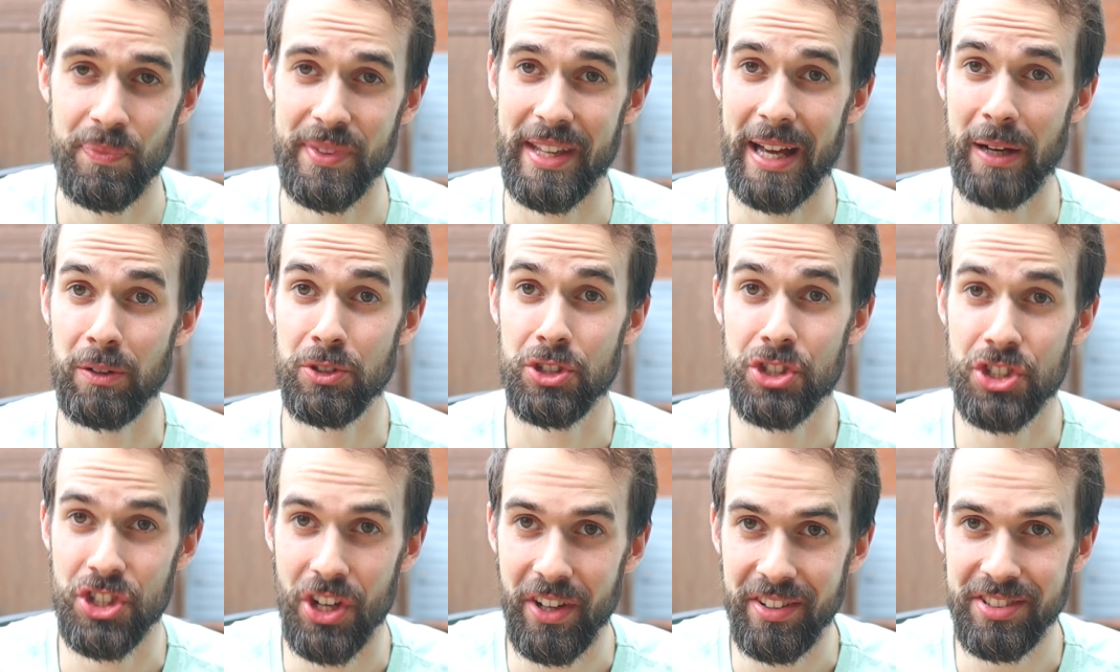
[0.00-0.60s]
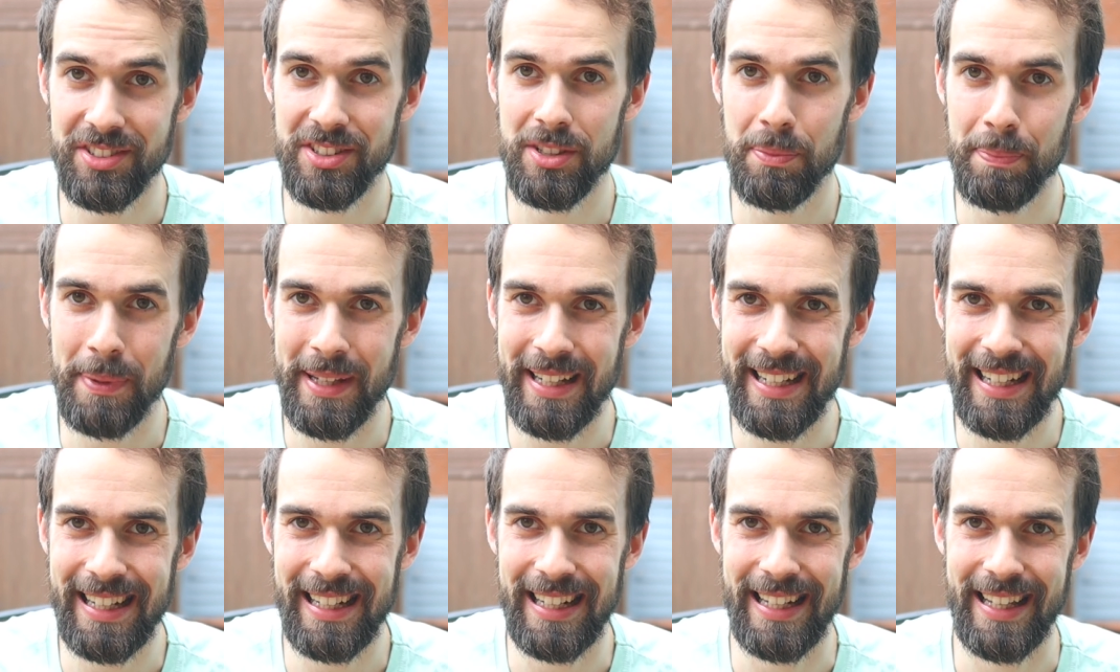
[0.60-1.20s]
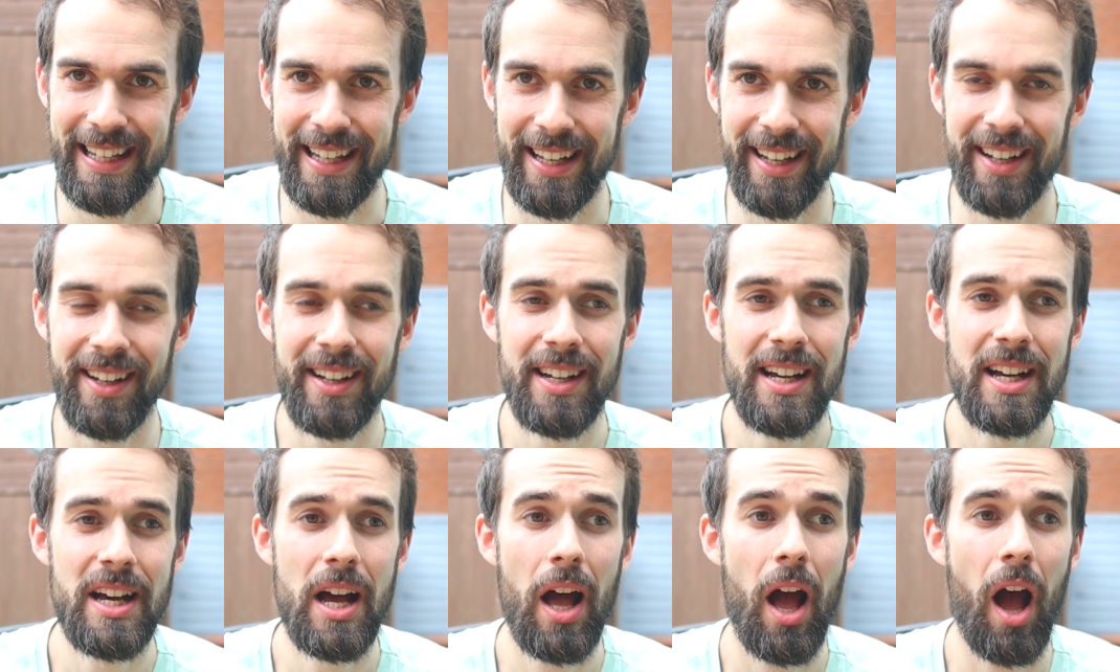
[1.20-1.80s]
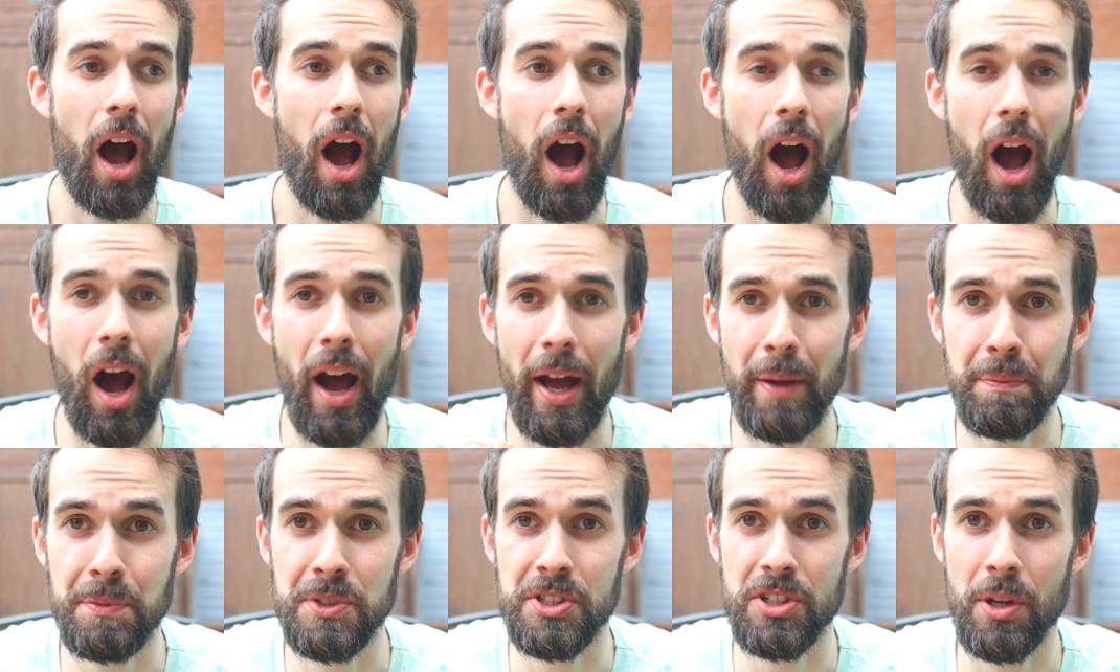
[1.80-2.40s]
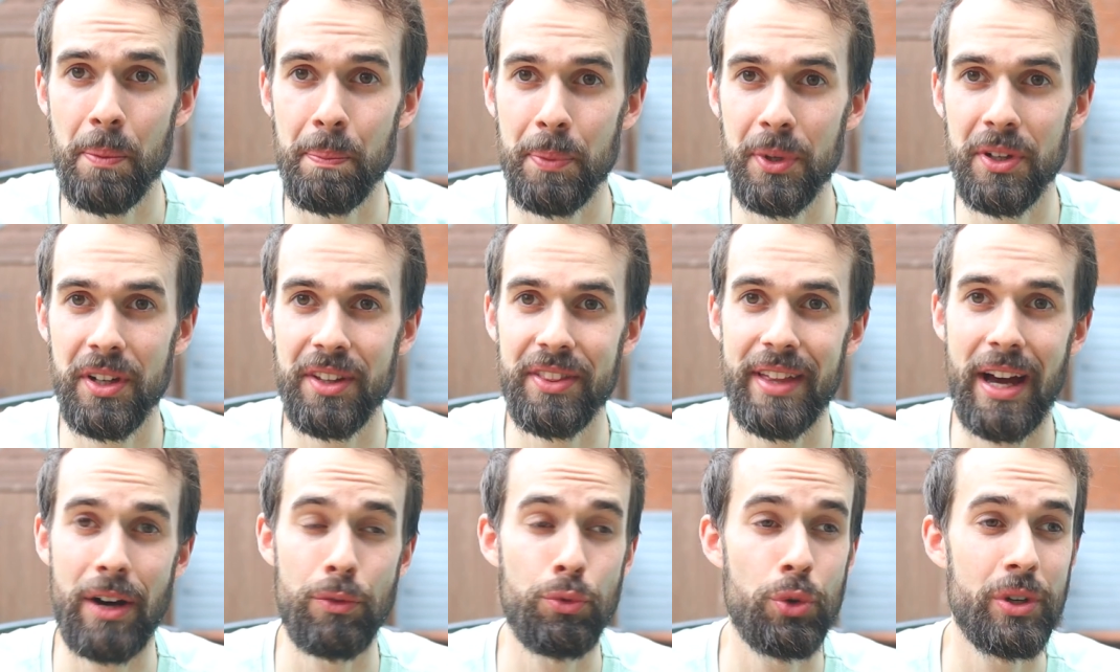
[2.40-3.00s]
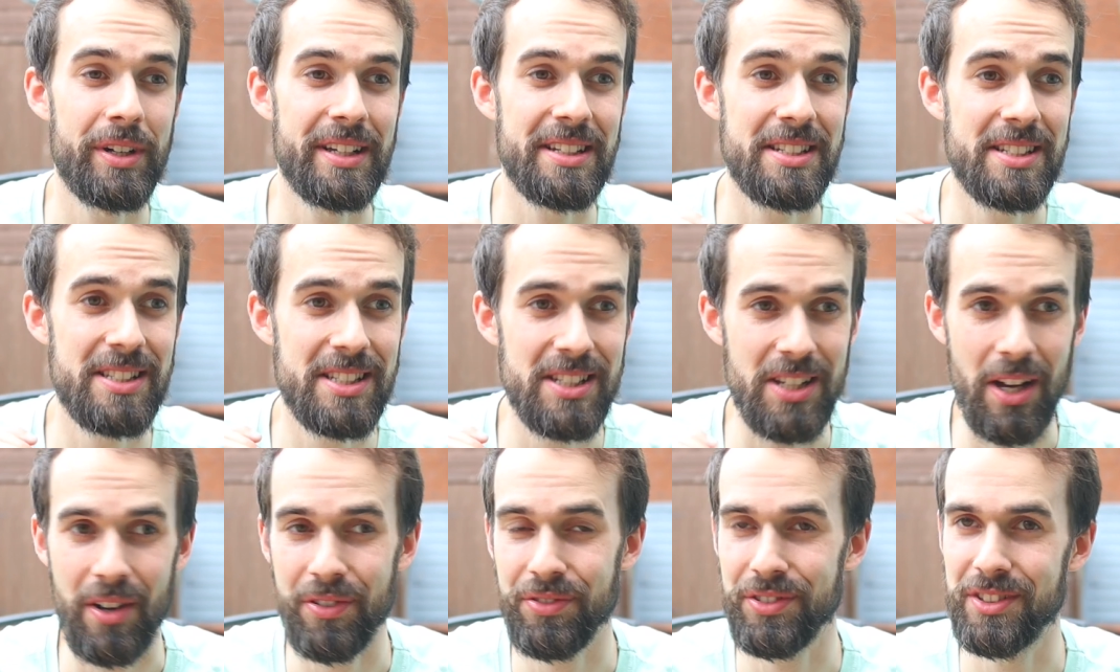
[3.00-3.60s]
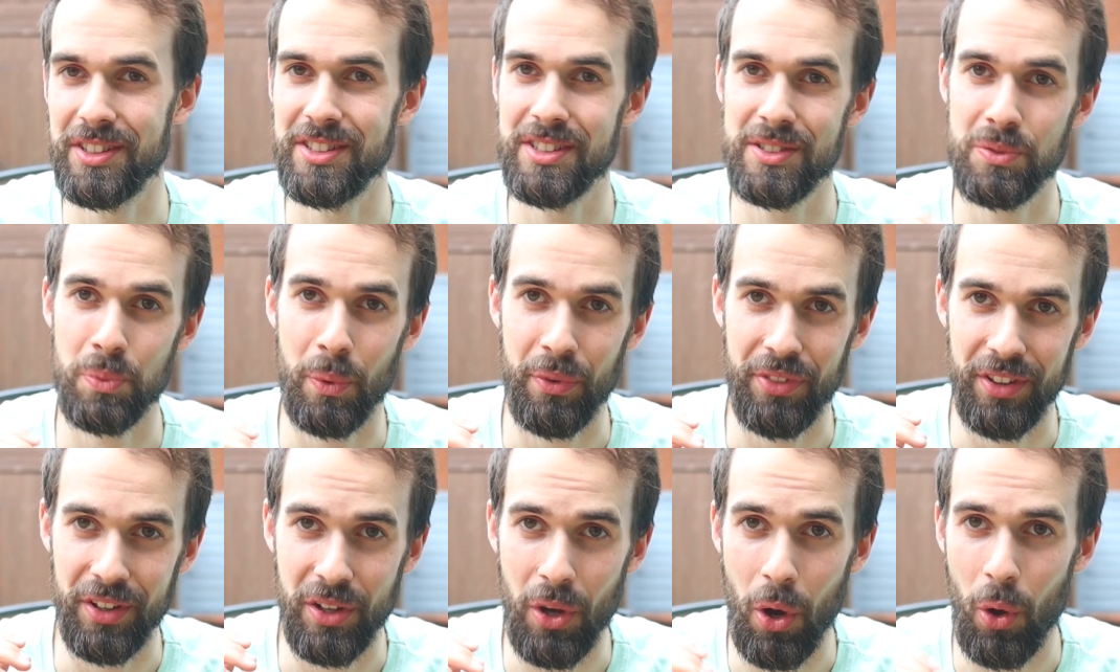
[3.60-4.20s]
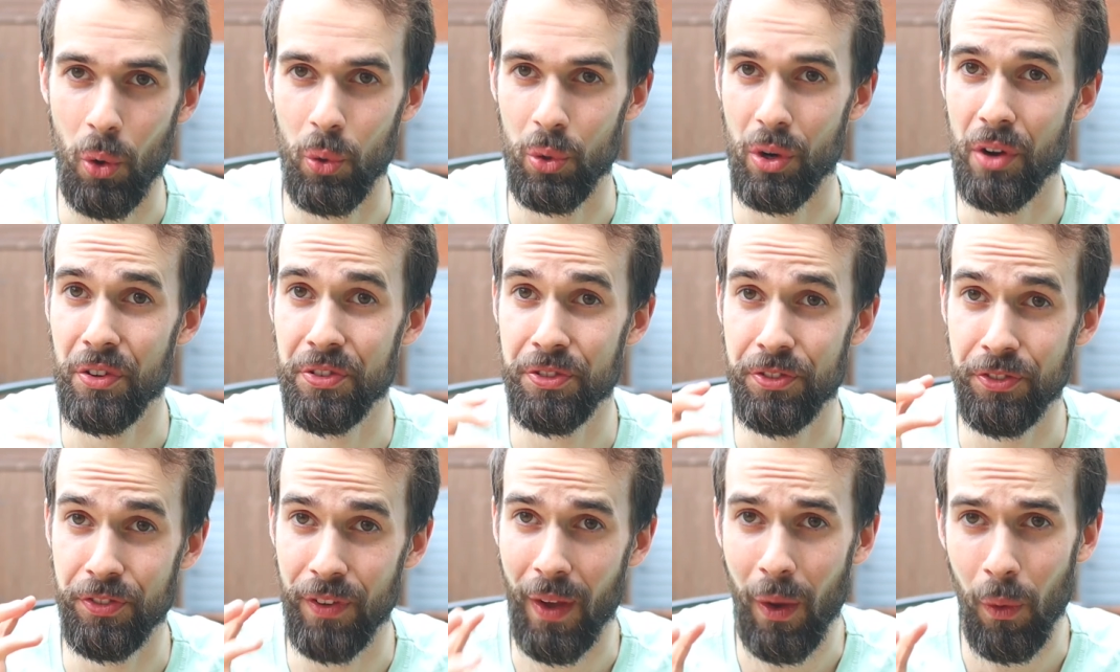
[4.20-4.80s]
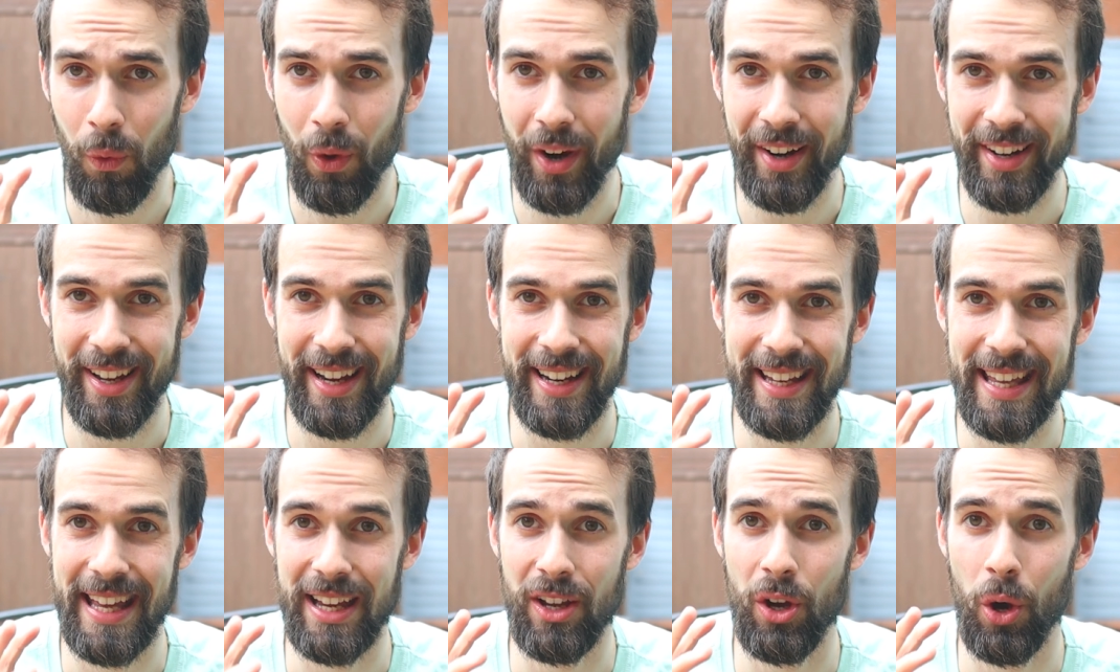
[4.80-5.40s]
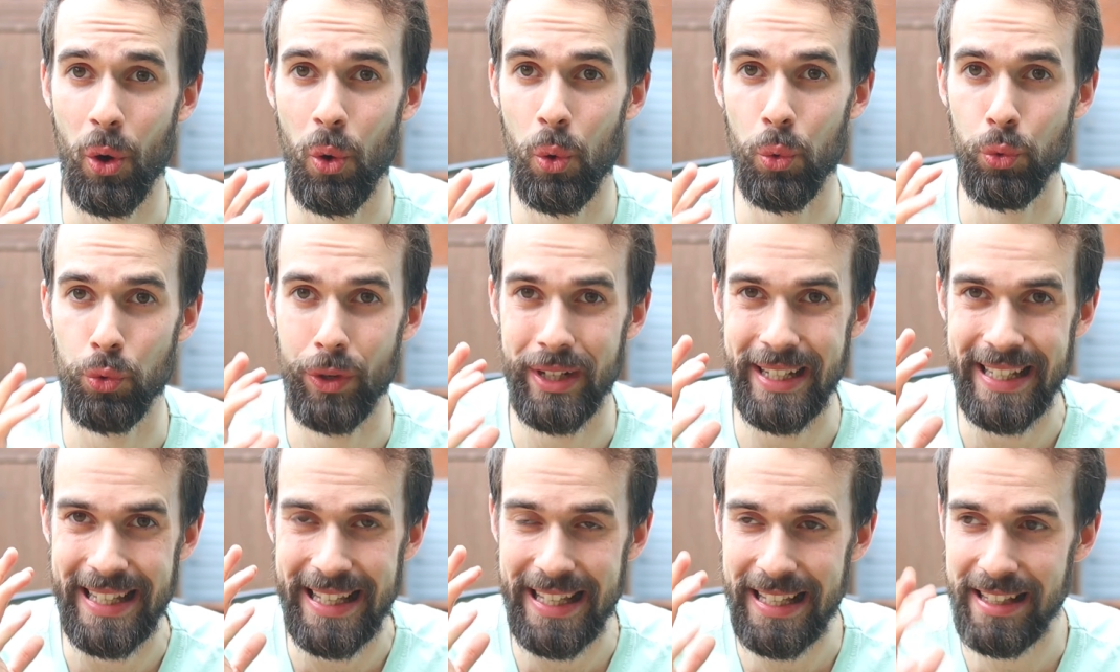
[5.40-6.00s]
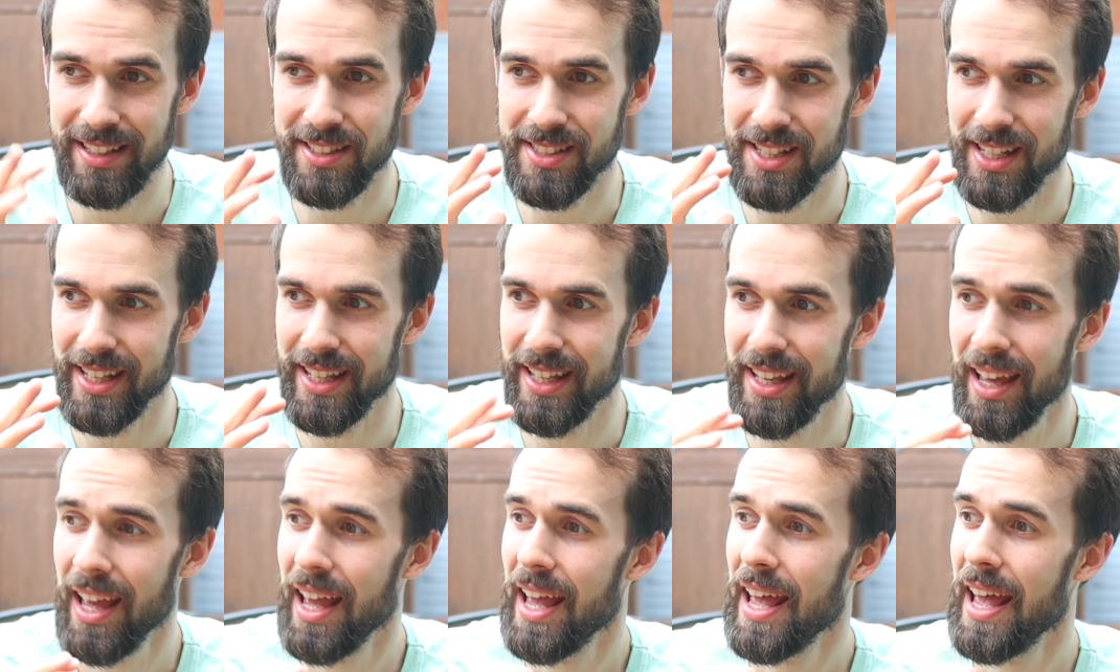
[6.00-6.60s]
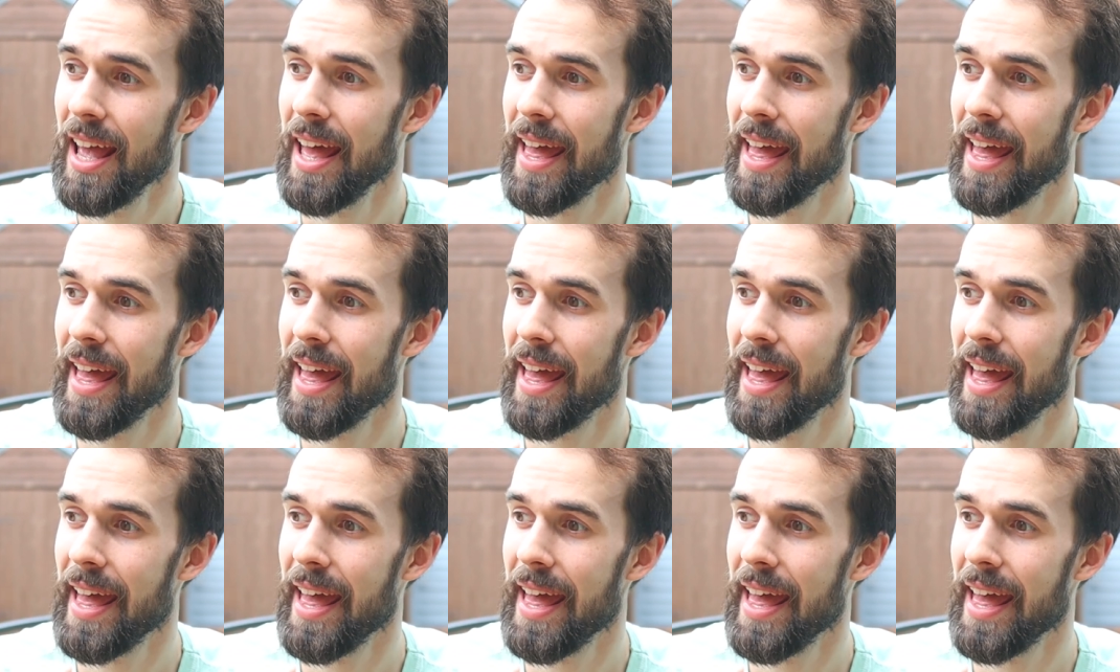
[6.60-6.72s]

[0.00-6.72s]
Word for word: Now, just to be clear, I'm somebody that really suffers with the cold. I feel like I get cold really easily.